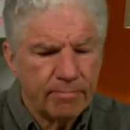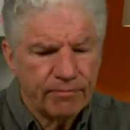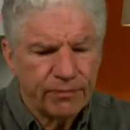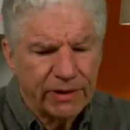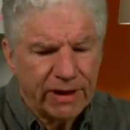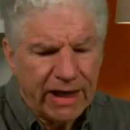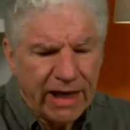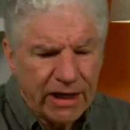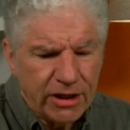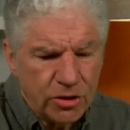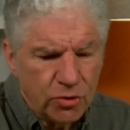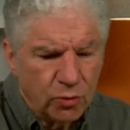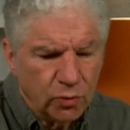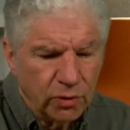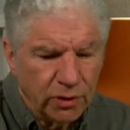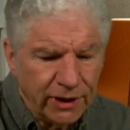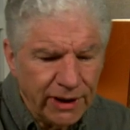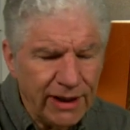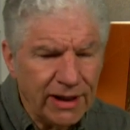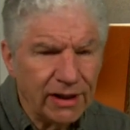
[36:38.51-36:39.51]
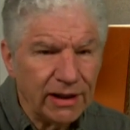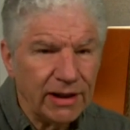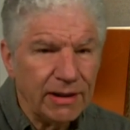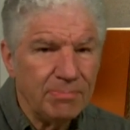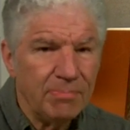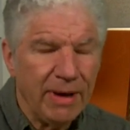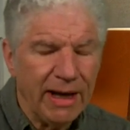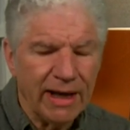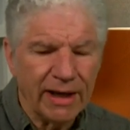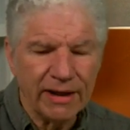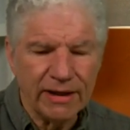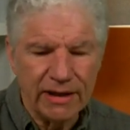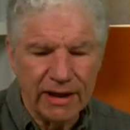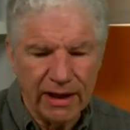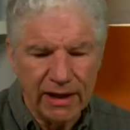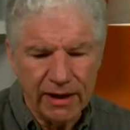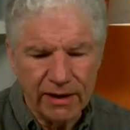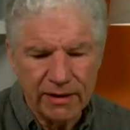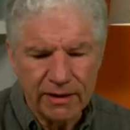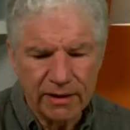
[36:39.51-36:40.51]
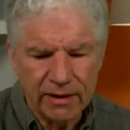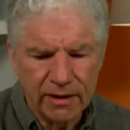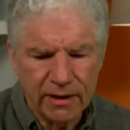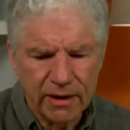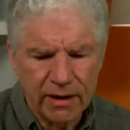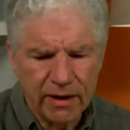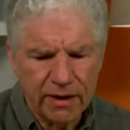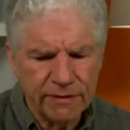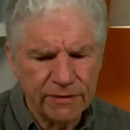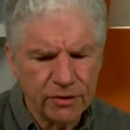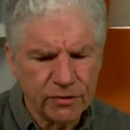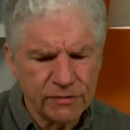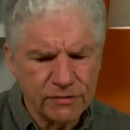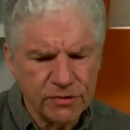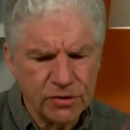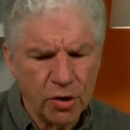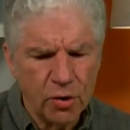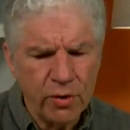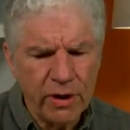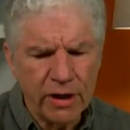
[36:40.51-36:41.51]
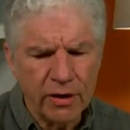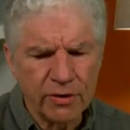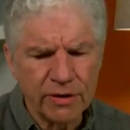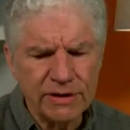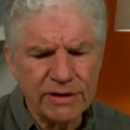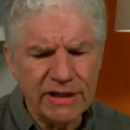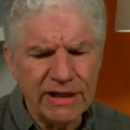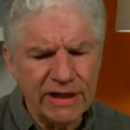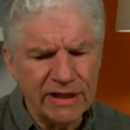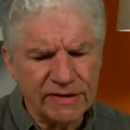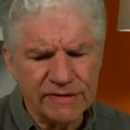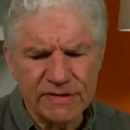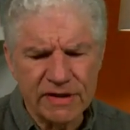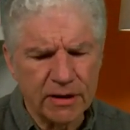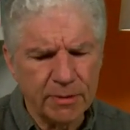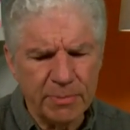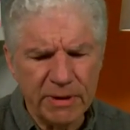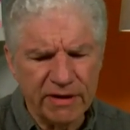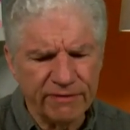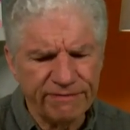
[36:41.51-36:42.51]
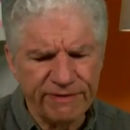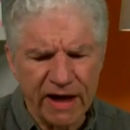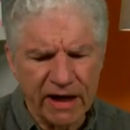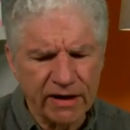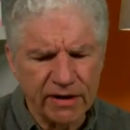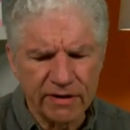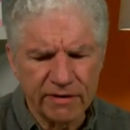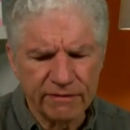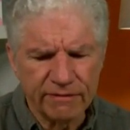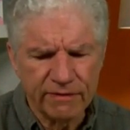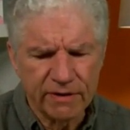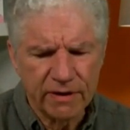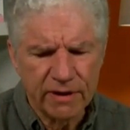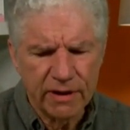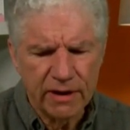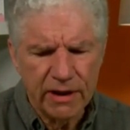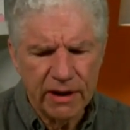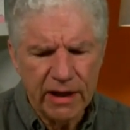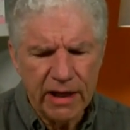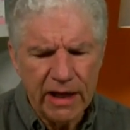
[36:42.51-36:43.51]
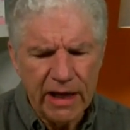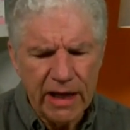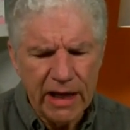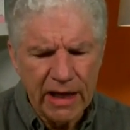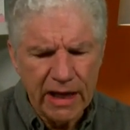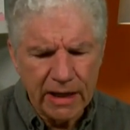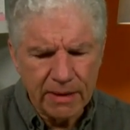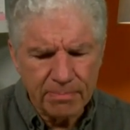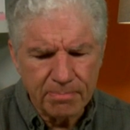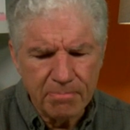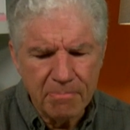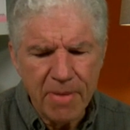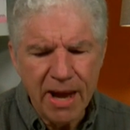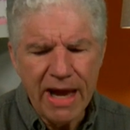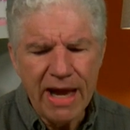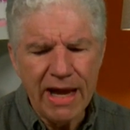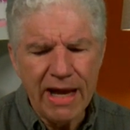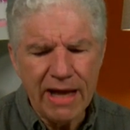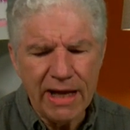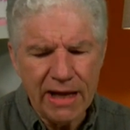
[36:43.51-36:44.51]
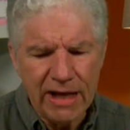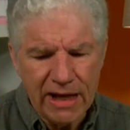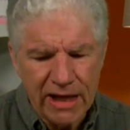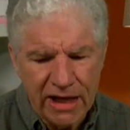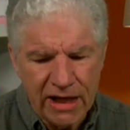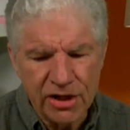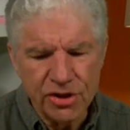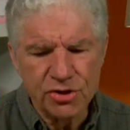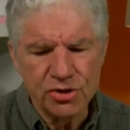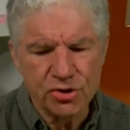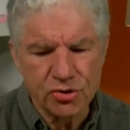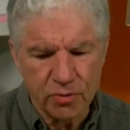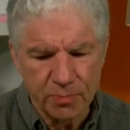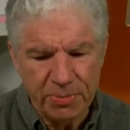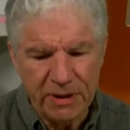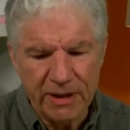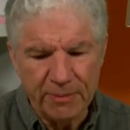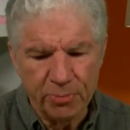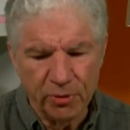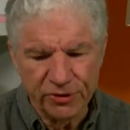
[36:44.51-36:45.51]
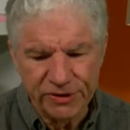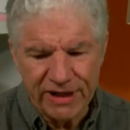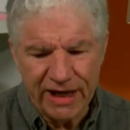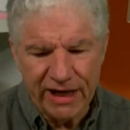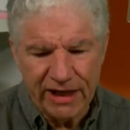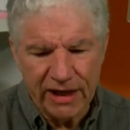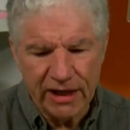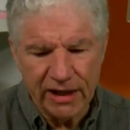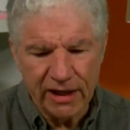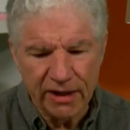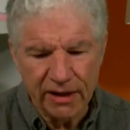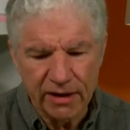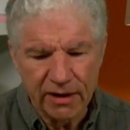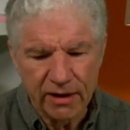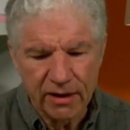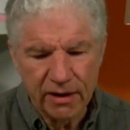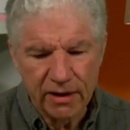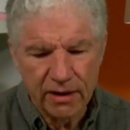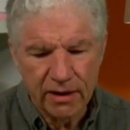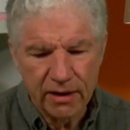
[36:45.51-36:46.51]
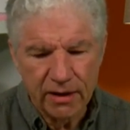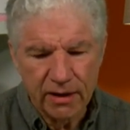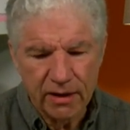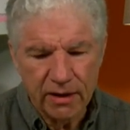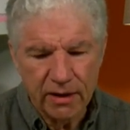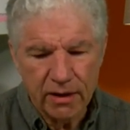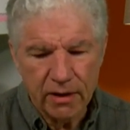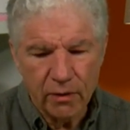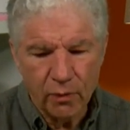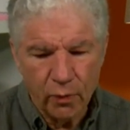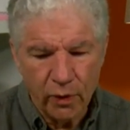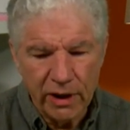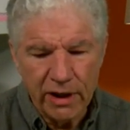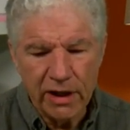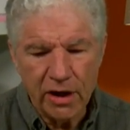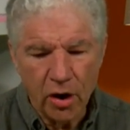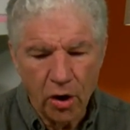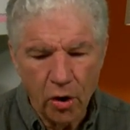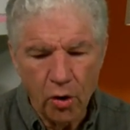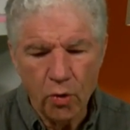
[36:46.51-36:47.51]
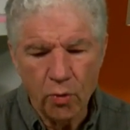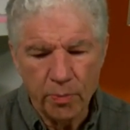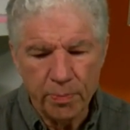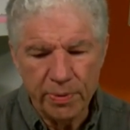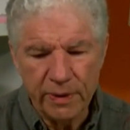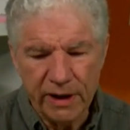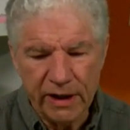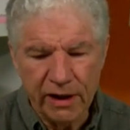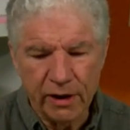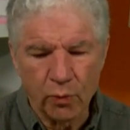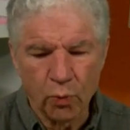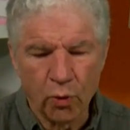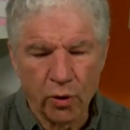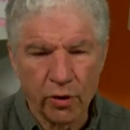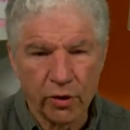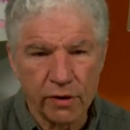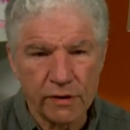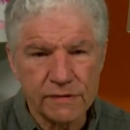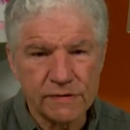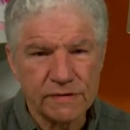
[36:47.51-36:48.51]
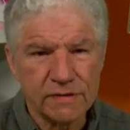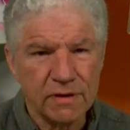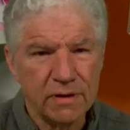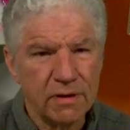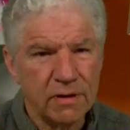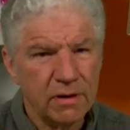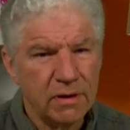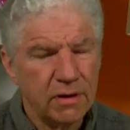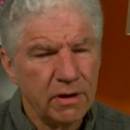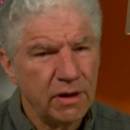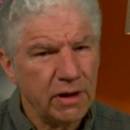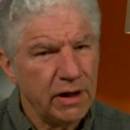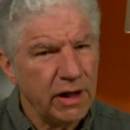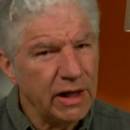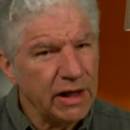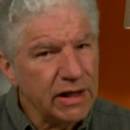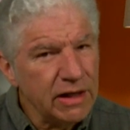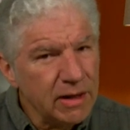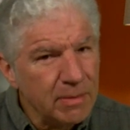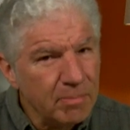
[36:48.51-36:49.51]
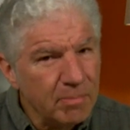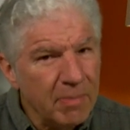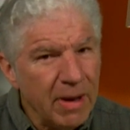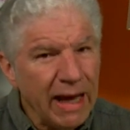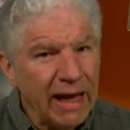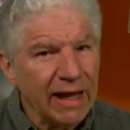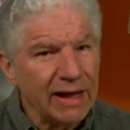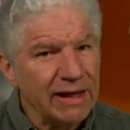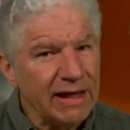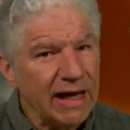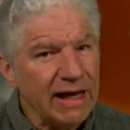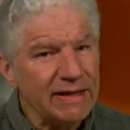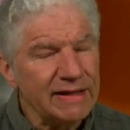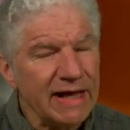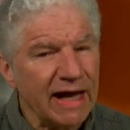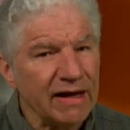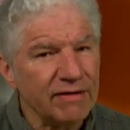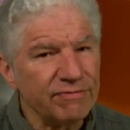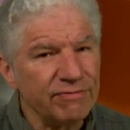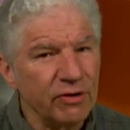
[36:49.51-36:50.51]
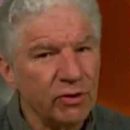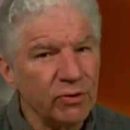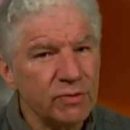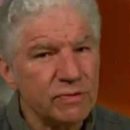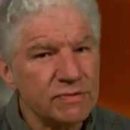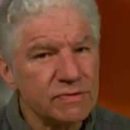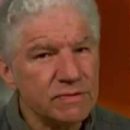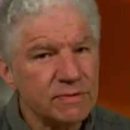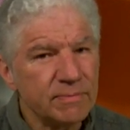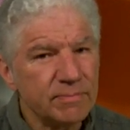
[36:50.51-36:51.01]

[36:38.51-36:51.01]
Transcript: Can you legally mandate? There's no guarantee it's going to be effective. It may injure people taking it. We hope it works. Can you mandate that, folks?